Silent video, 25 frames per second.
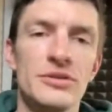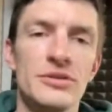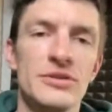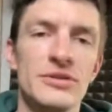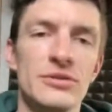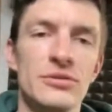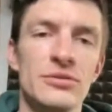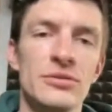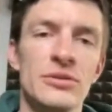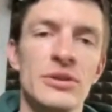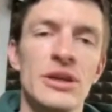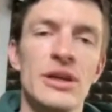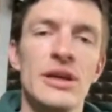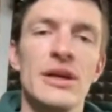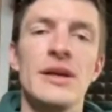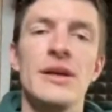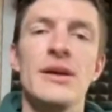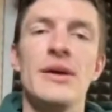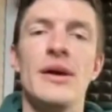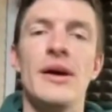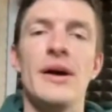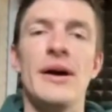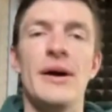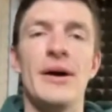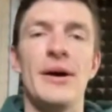soon.
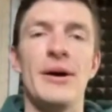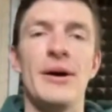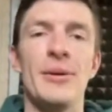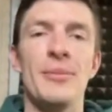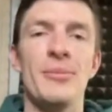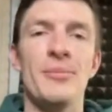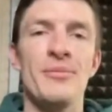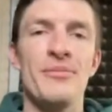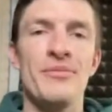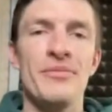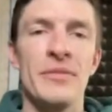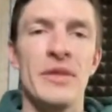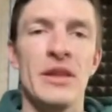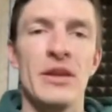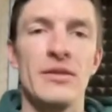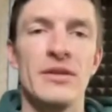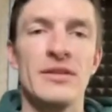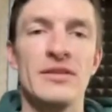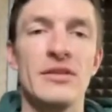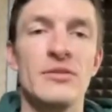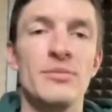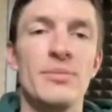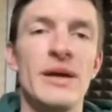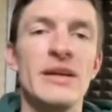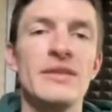This
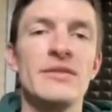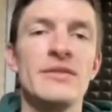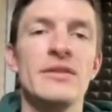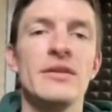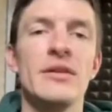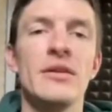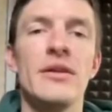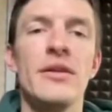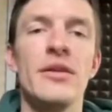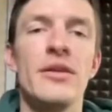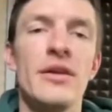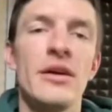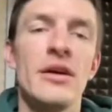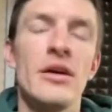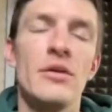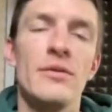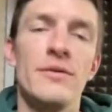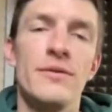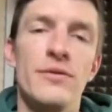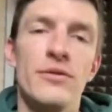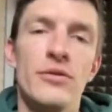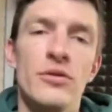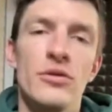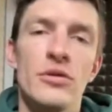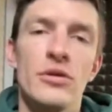is basically there
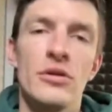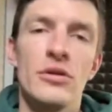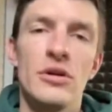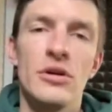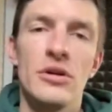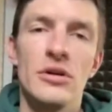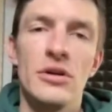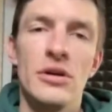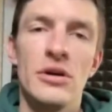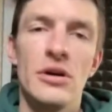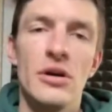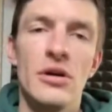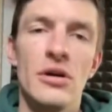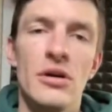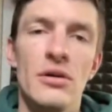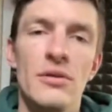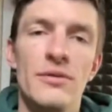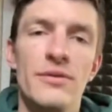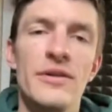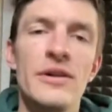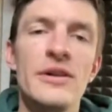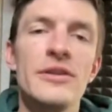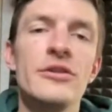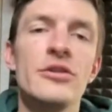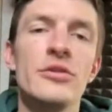for
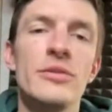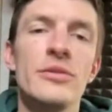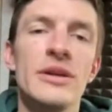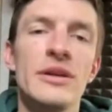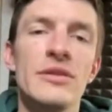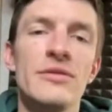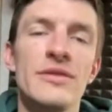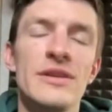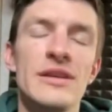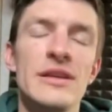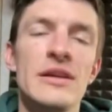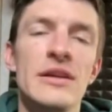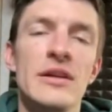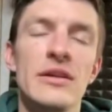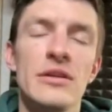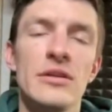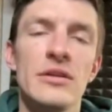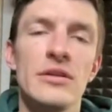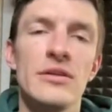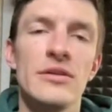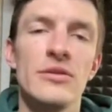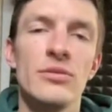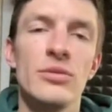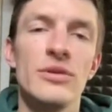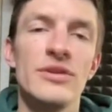filtering
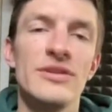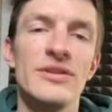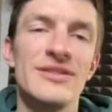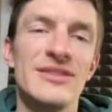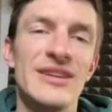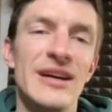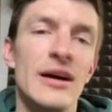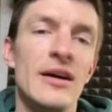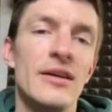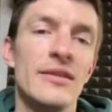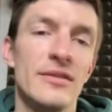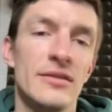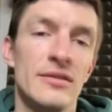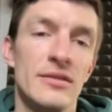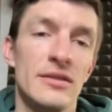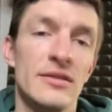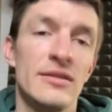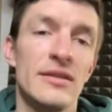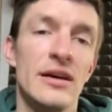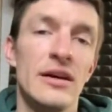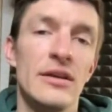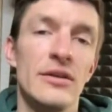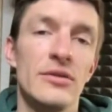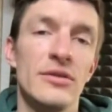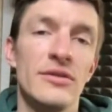vehicles with tasks
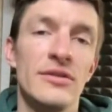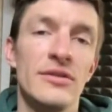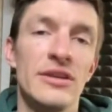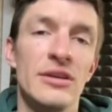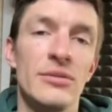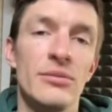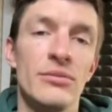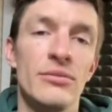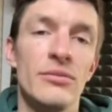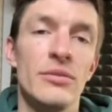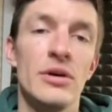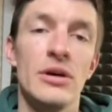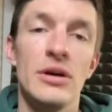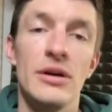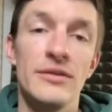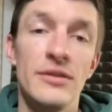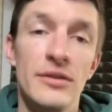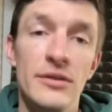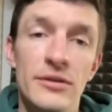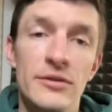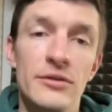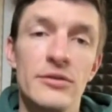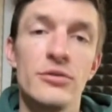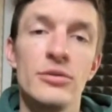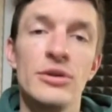assigned to them. As
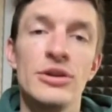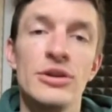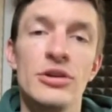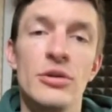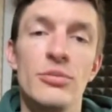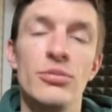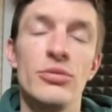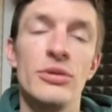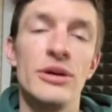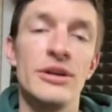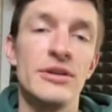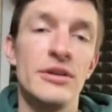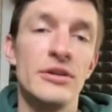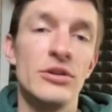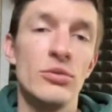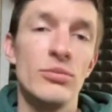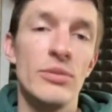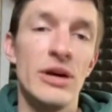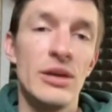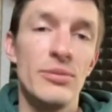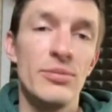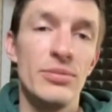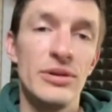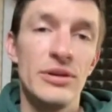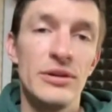a street operator, you
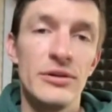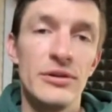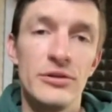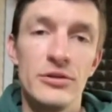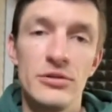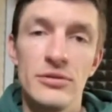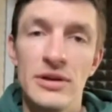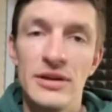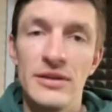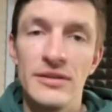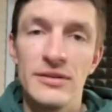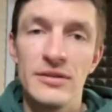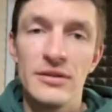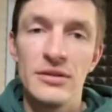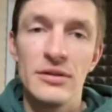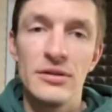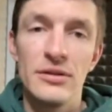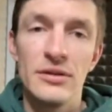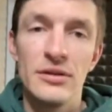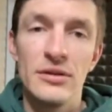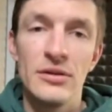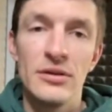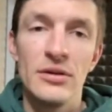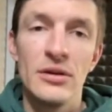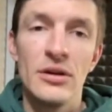might be interested
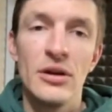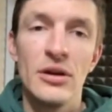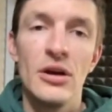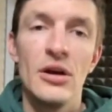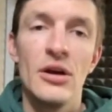in